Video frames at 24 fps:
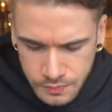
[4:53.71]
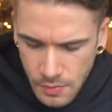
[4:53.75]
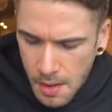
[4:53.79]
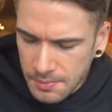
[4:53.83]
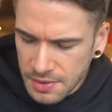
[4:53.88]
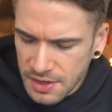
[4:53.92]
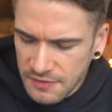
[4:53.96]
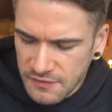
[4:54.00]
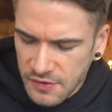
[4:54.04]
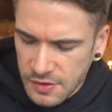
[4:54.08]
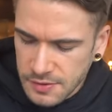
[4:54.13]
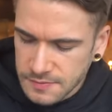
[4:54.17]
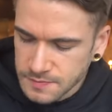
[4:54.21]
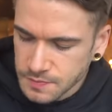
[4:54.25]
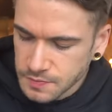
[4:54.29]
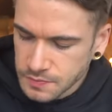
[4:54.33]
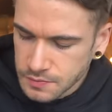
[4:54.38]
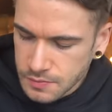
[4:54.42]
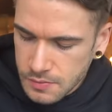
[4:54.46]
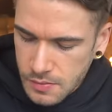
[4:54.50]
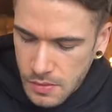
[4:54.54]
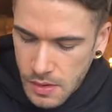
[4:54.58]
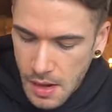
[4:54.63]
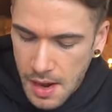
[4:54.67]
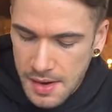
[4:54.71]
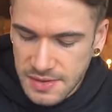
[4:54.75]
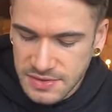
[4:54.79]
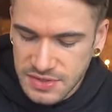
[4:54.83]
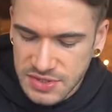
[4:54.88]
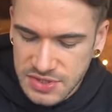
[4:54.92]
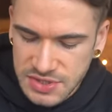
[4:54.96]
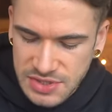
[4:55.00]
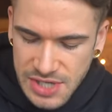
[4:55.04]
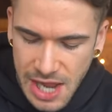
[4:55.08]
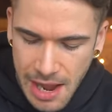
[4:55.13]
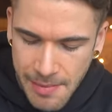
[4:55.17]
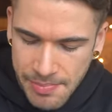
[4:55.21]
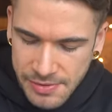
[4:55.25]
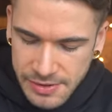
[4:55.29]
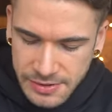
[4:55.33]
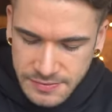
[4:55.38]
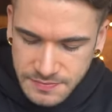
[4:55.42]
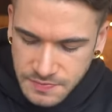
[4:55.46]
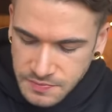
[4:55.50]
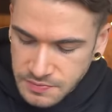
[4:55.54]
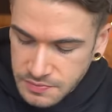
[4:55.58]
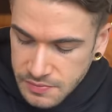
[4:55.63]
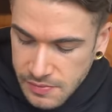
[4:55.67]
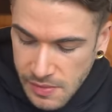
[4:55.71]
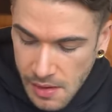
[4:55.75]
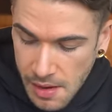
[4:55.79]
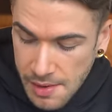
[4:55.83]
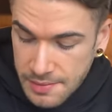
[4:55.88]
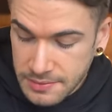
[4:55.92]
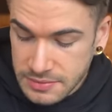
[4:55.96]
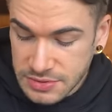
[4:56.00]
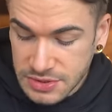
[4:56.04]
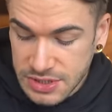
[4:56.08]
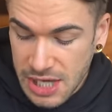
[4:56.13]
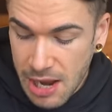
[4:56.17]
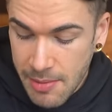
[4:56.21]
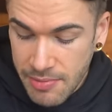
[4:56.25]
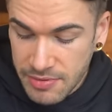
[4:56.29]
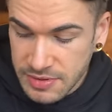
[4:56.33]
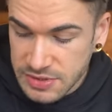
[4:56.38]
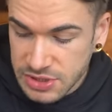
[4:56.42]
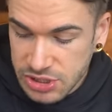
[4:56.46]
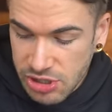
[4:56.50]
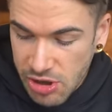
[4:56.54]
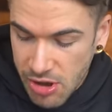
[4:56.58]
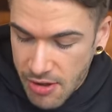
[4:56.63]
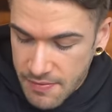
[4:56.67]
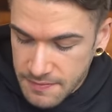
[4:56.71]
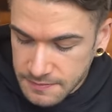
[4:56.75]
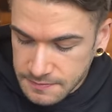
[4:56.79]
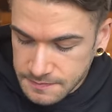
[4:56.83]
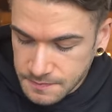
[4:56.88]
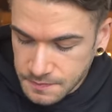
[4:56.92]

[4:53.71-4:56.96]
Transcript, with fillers: beautiful. That was a snapper. Snapper is good.